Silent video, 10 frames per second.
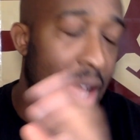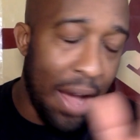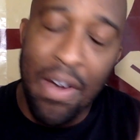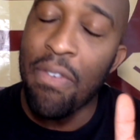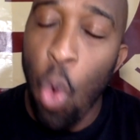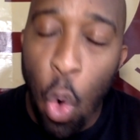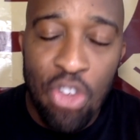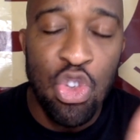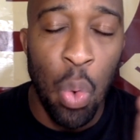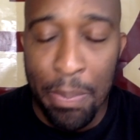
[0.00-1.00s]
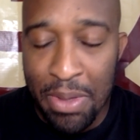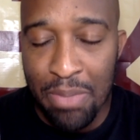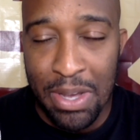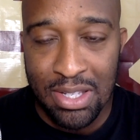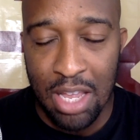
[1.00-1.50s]
of course you want to be the
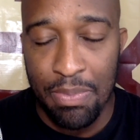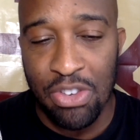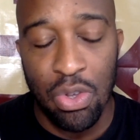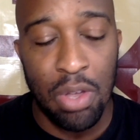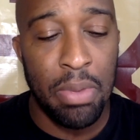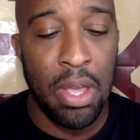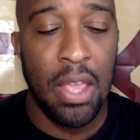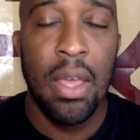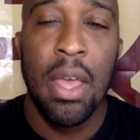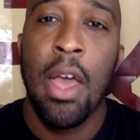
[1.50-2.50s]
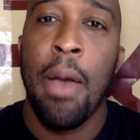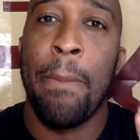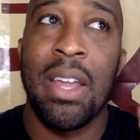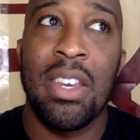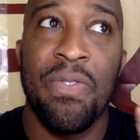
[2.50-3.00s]
best team that you can be,
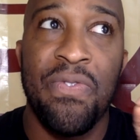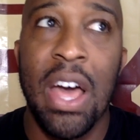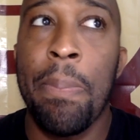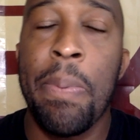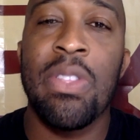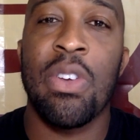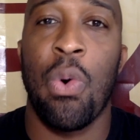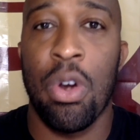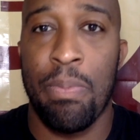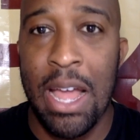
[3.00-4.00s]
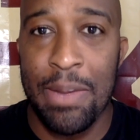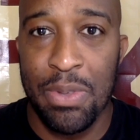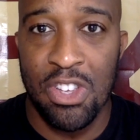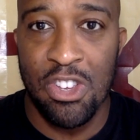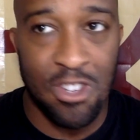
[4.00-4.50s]
but developing the quarterback
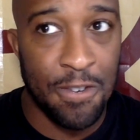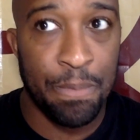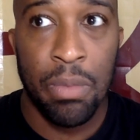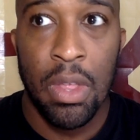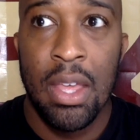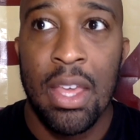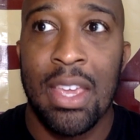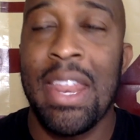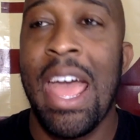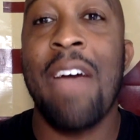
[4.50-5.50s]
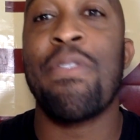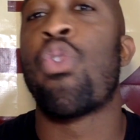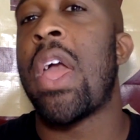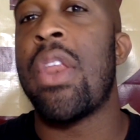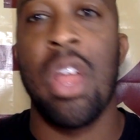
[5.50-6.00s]
position can have
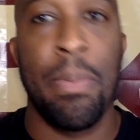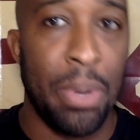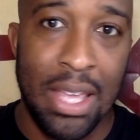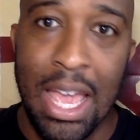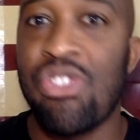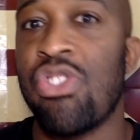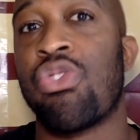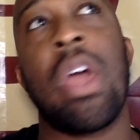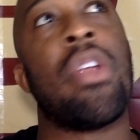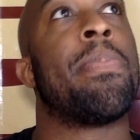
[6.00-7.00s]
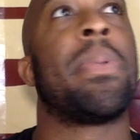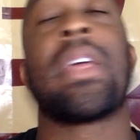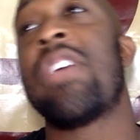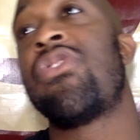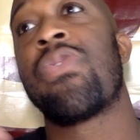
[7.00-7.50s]
greater implications
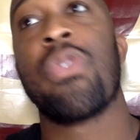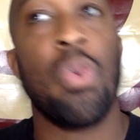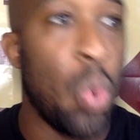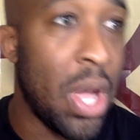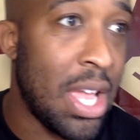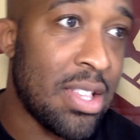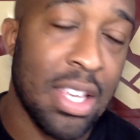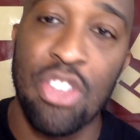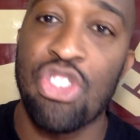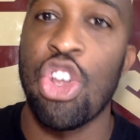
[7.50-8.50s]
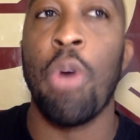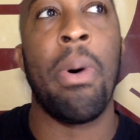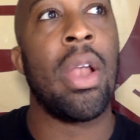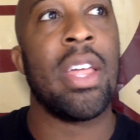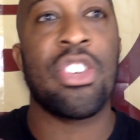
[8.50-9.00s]
for wins. It can
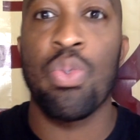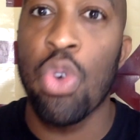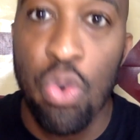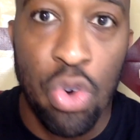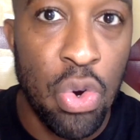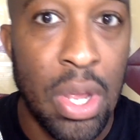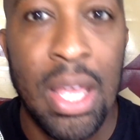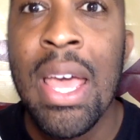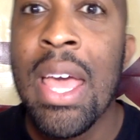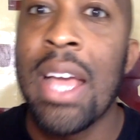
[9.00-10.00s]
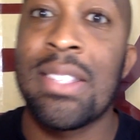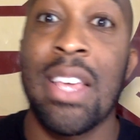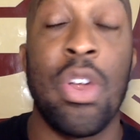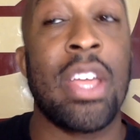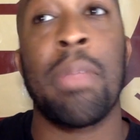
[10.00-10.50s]
snowball into recruiting, et
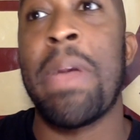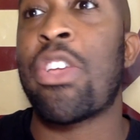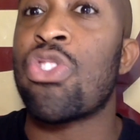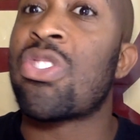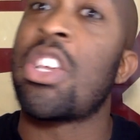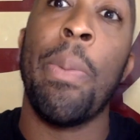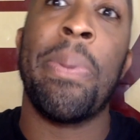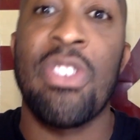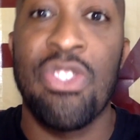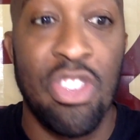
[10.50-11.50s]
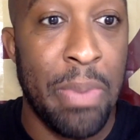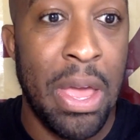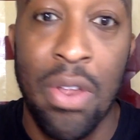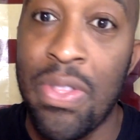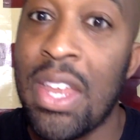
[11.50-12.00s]
cetera. It can make your skill positions
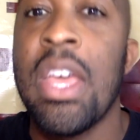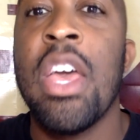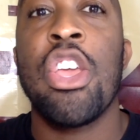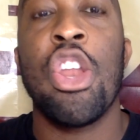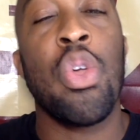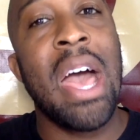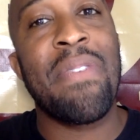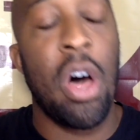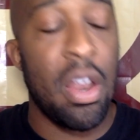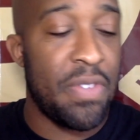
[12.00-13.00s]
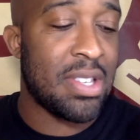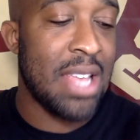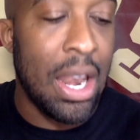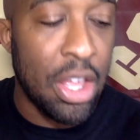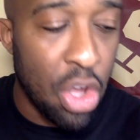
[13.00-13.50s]
better. And then, you know, you have all of this
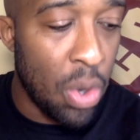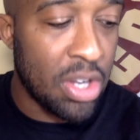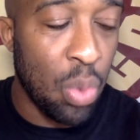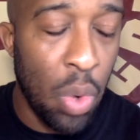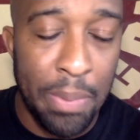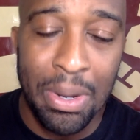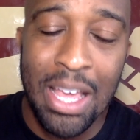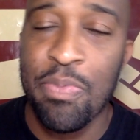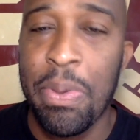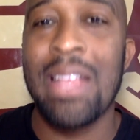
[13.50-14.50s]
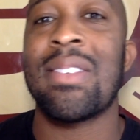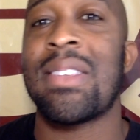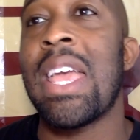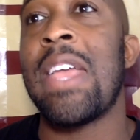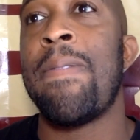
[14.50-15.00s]
talent going to one place. Penn
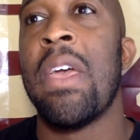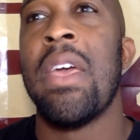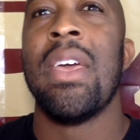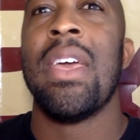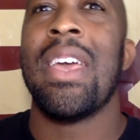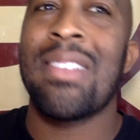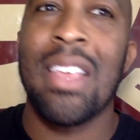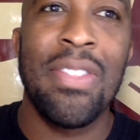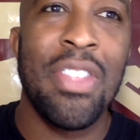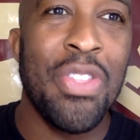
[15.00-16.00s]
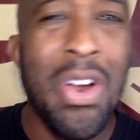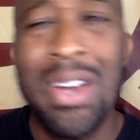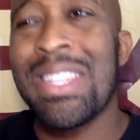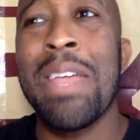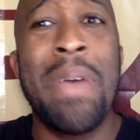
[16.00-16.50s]
State is, they're
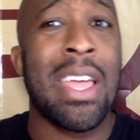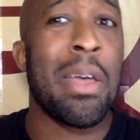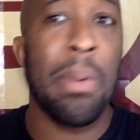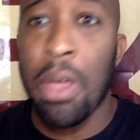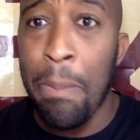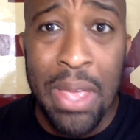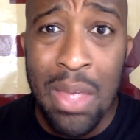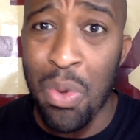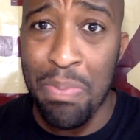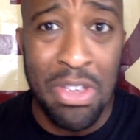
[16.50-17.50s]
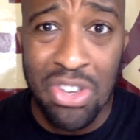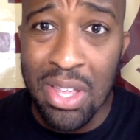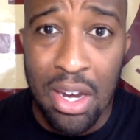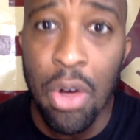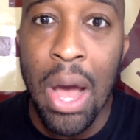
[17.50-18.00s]
a team that can compete with
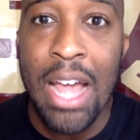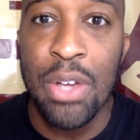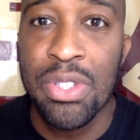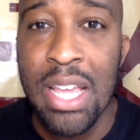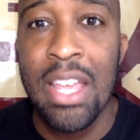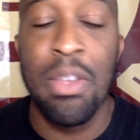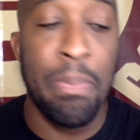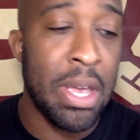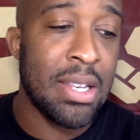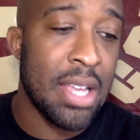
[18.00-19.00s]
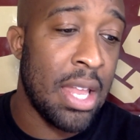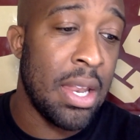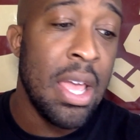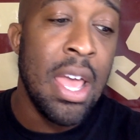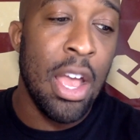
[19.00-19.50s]
Michigan and Ohio State in the Big Ten.
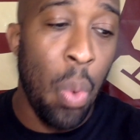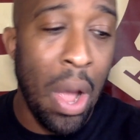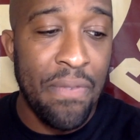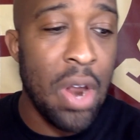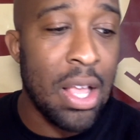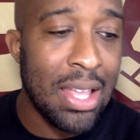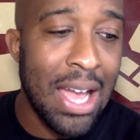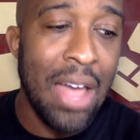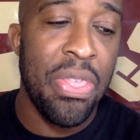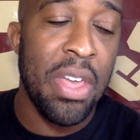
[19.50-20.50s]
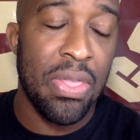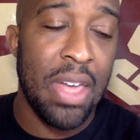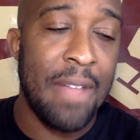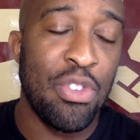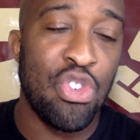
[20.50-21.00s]
And quite frankly, I think
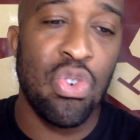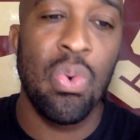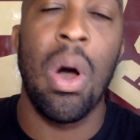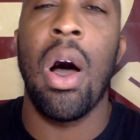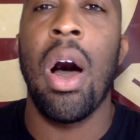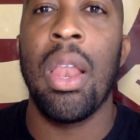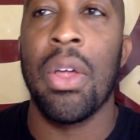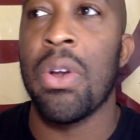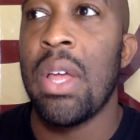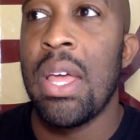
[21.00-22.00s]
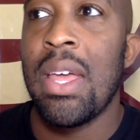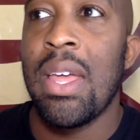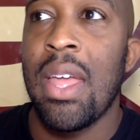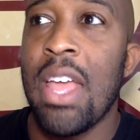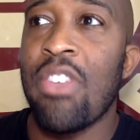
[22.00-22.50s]
that Drew Allar
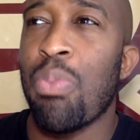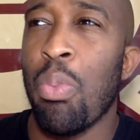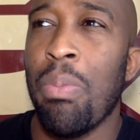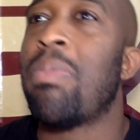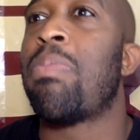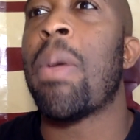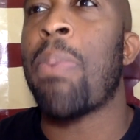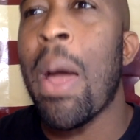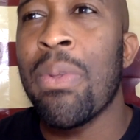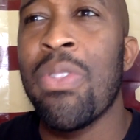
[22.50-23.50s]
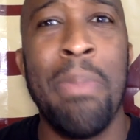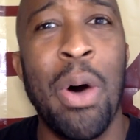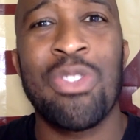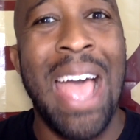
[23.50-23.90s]
is probably the most